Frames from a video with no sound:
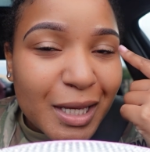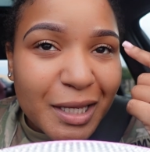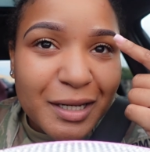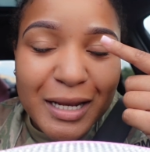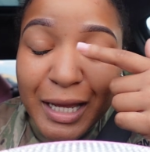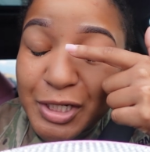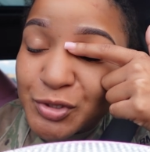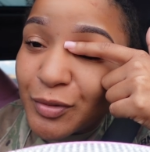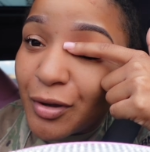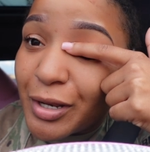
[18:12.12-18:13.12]
It looked like I
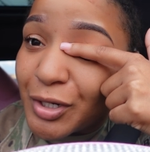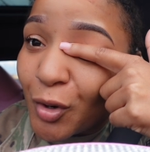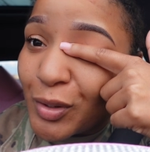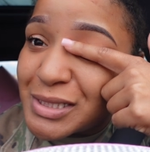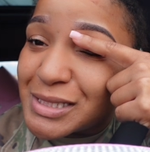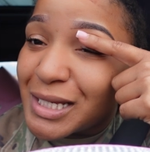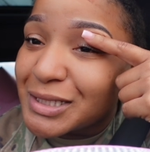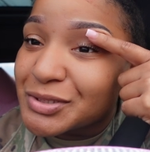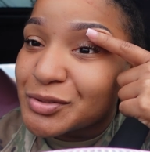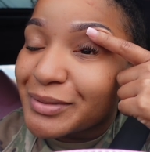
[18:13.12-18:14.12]
drew it on. No, it's a
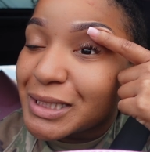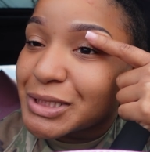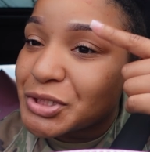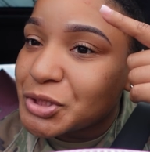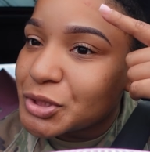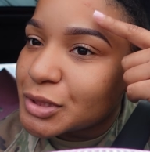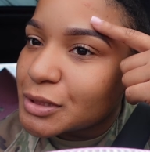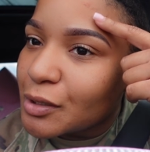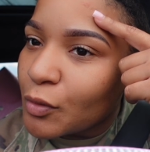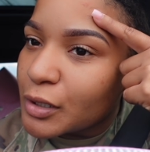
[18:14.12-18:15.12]
tattoo, bitch.
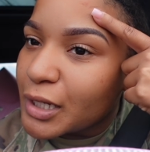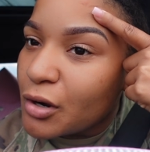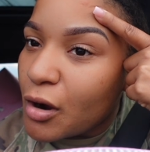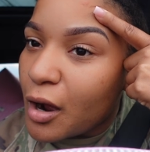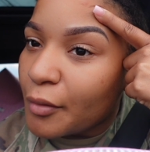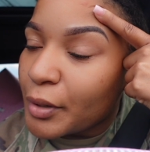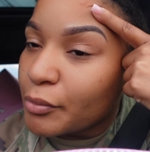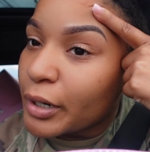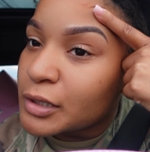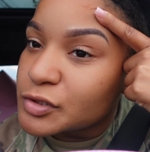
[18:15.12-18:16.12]
Well, they're called ombre
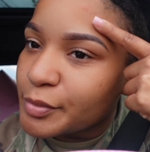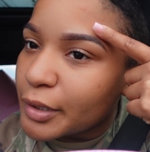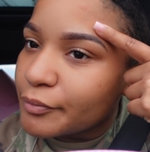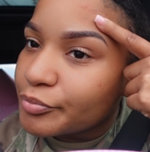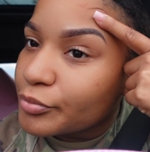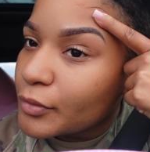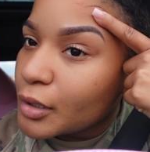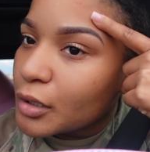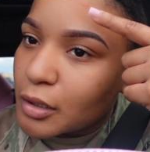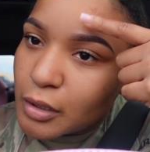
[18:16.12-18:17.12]
brows, but
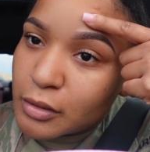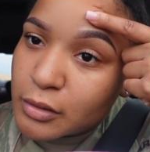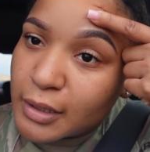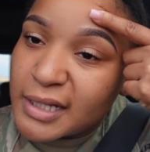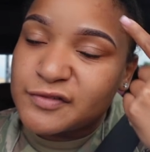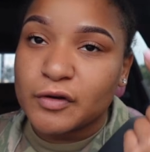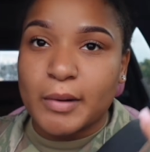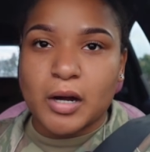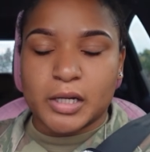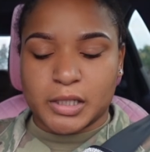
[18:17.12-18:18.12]
they last for
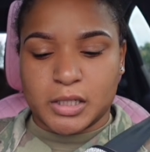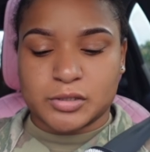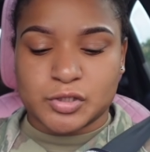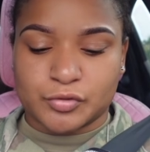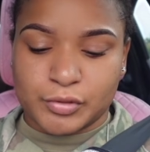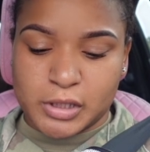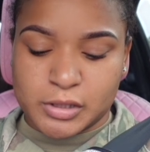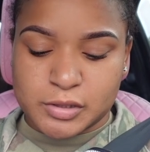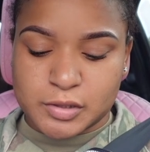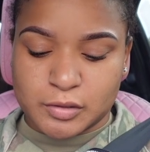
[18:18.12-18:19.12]
about 1 to 3
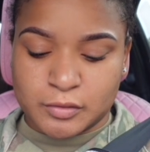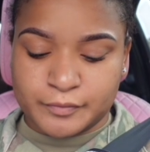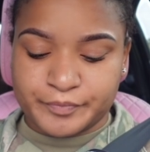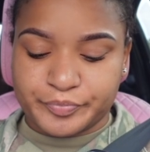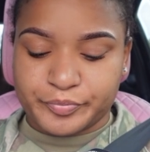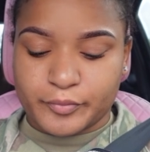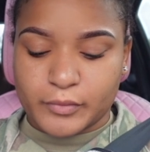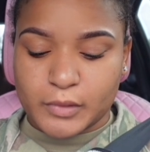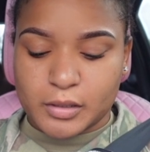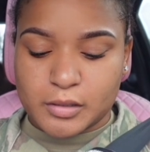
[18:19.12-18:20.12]
years. So,
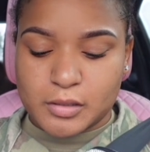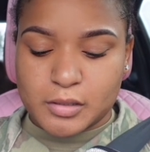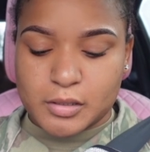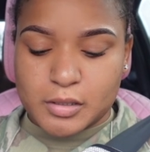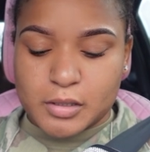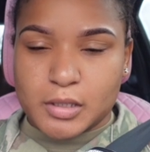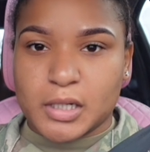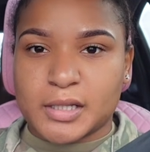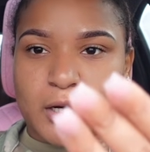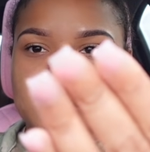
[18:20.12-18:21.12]

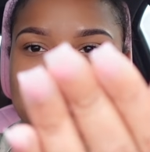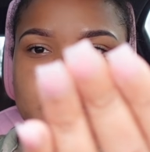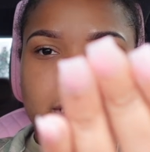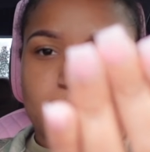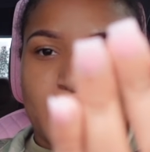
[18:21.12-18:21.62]
and I also did get